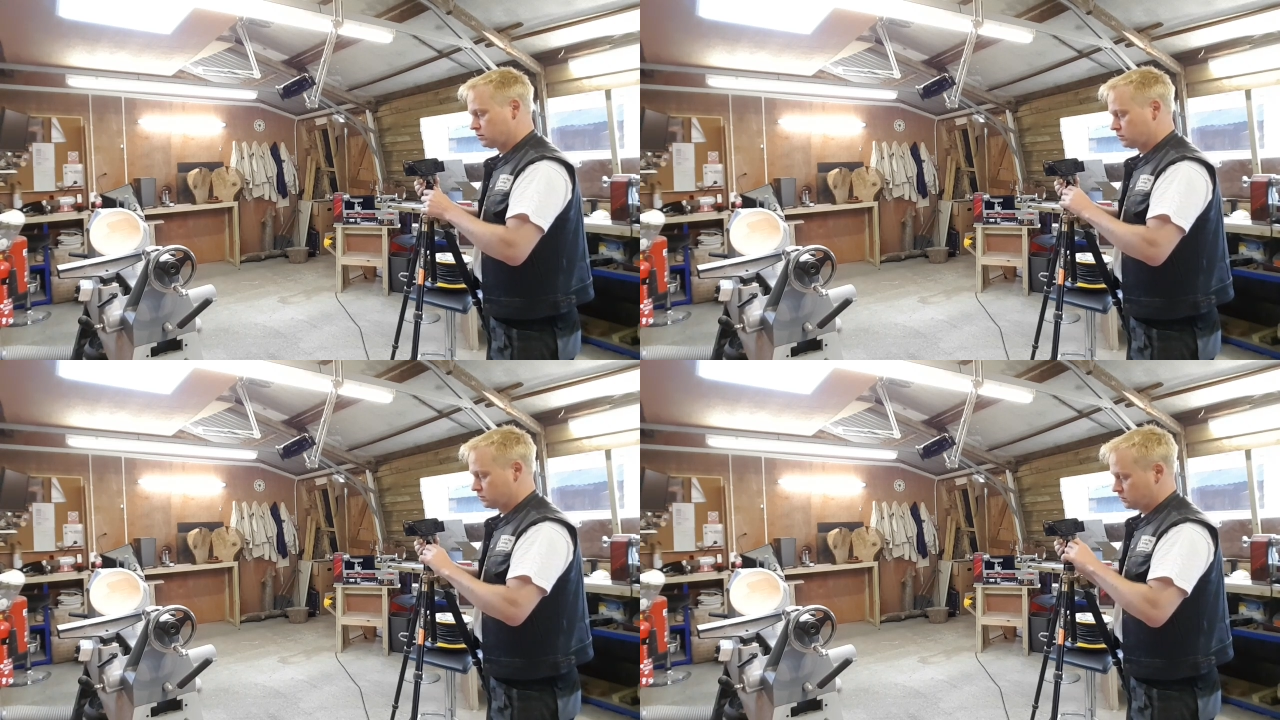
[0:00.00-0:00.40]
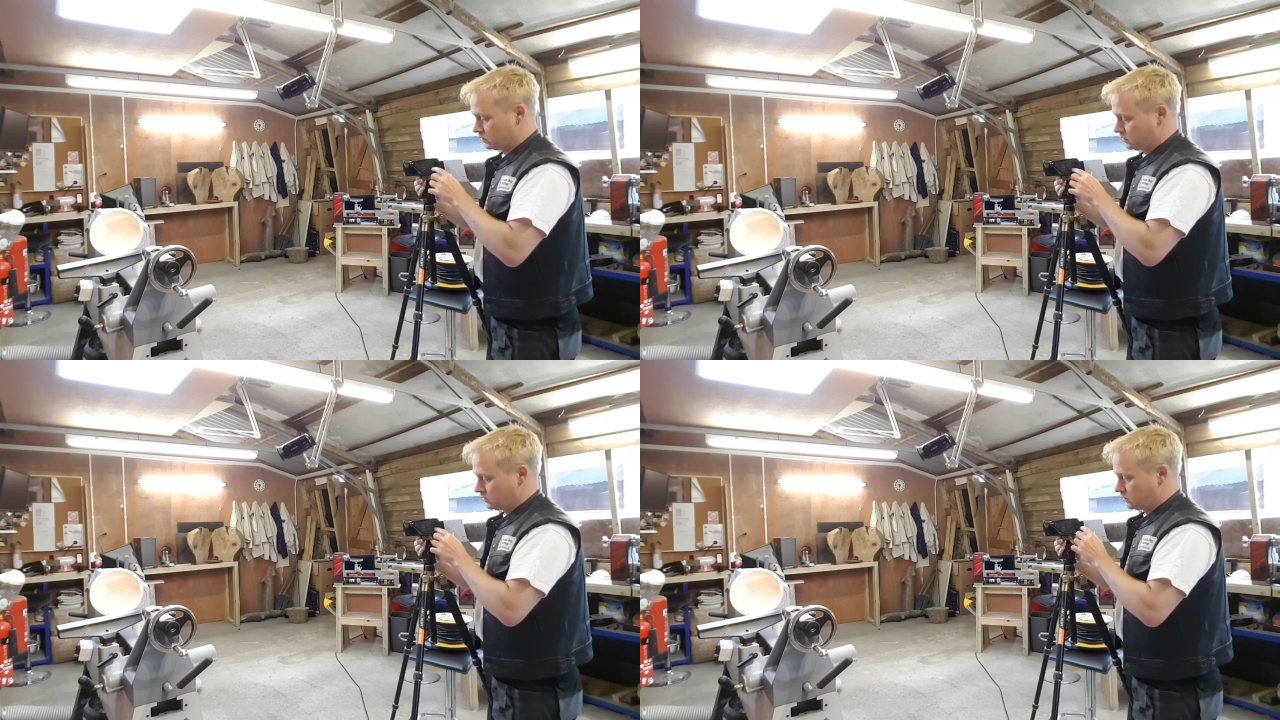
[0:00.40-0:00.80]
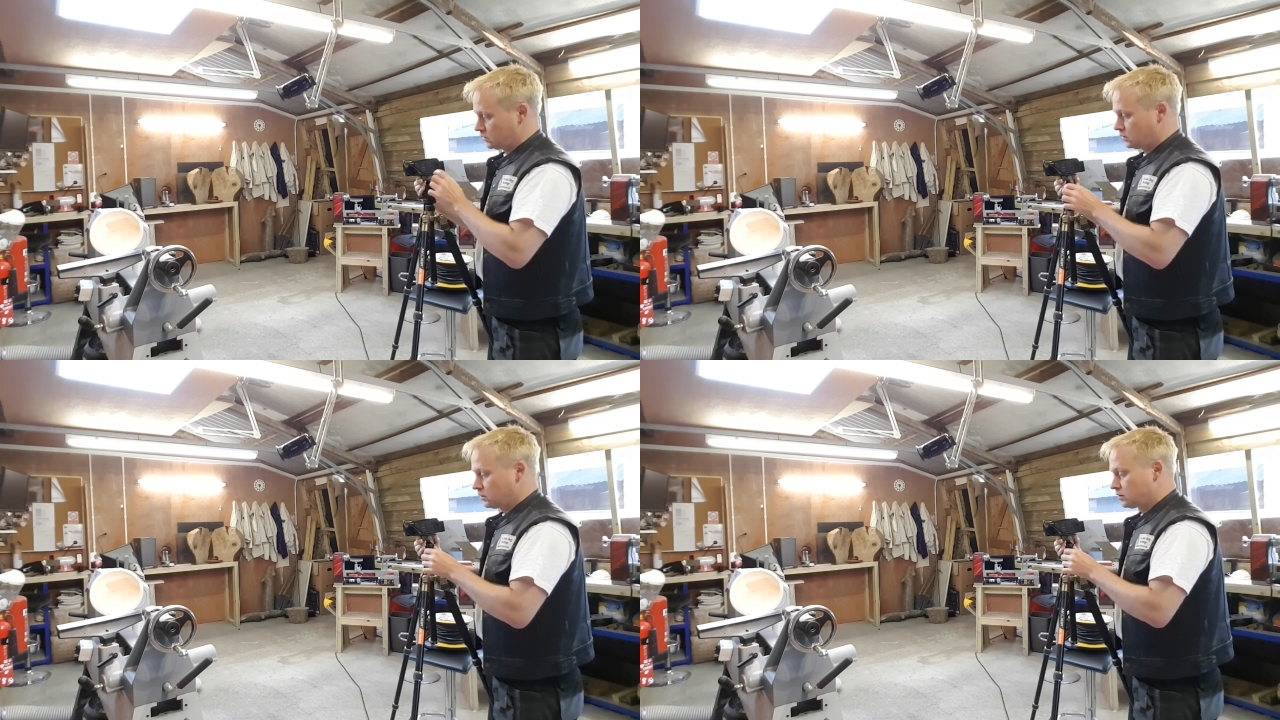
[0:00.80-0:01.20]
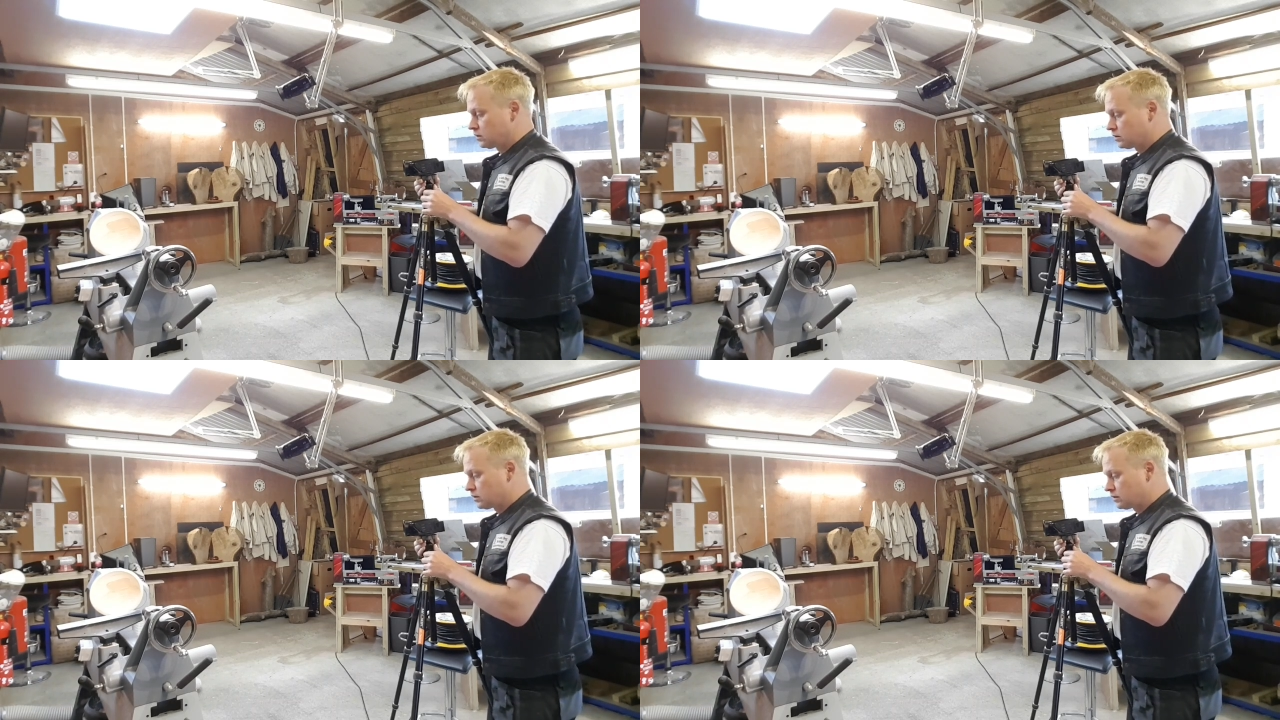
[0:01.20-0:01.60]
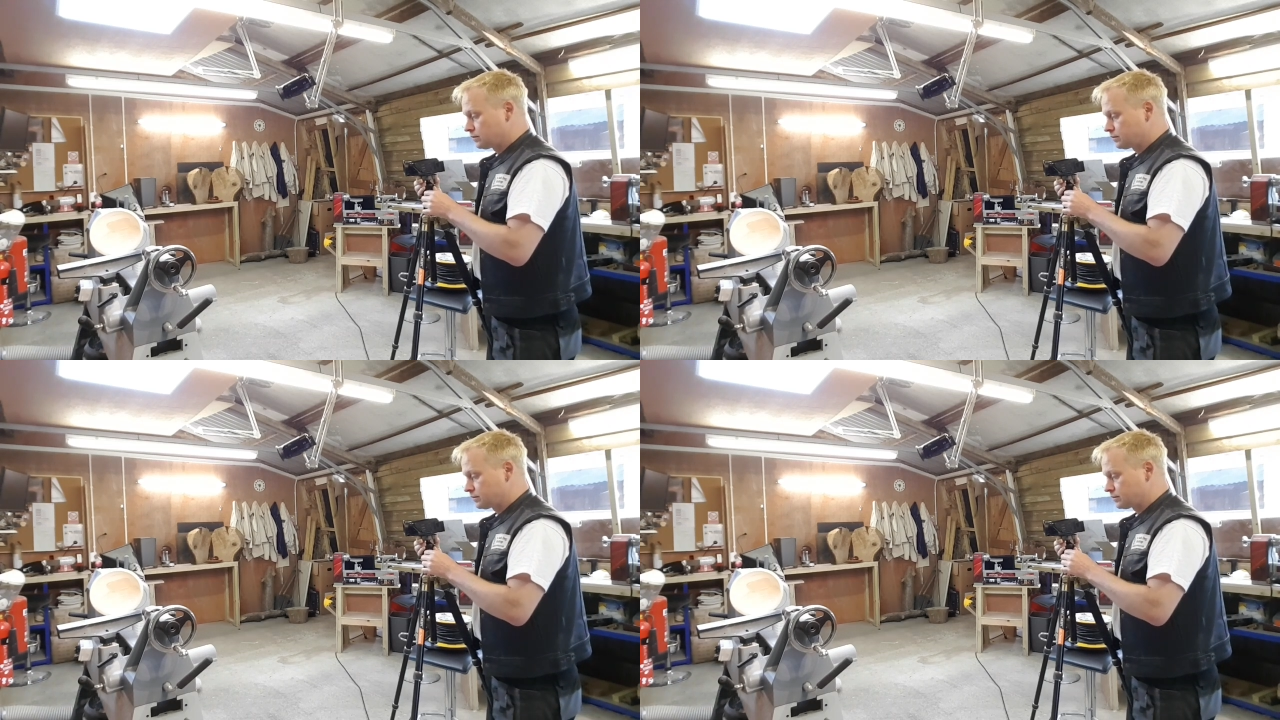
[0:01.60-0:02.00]

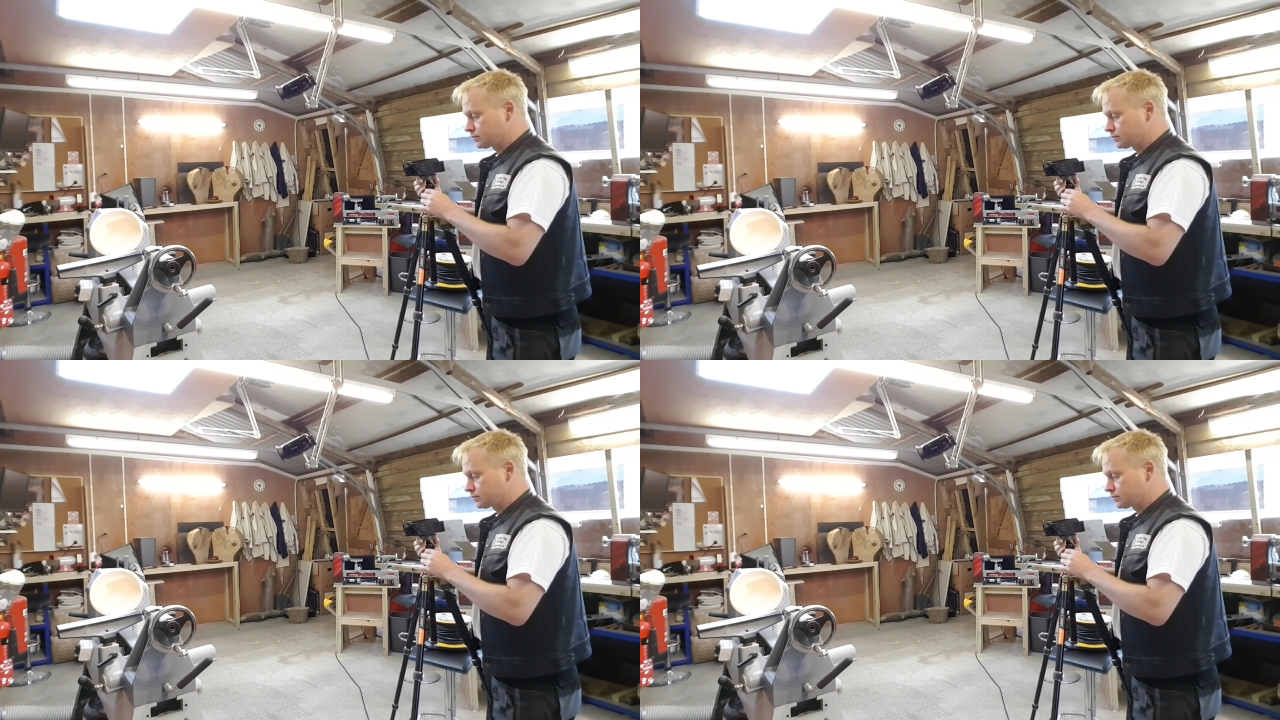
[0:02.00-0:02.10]
[no speech]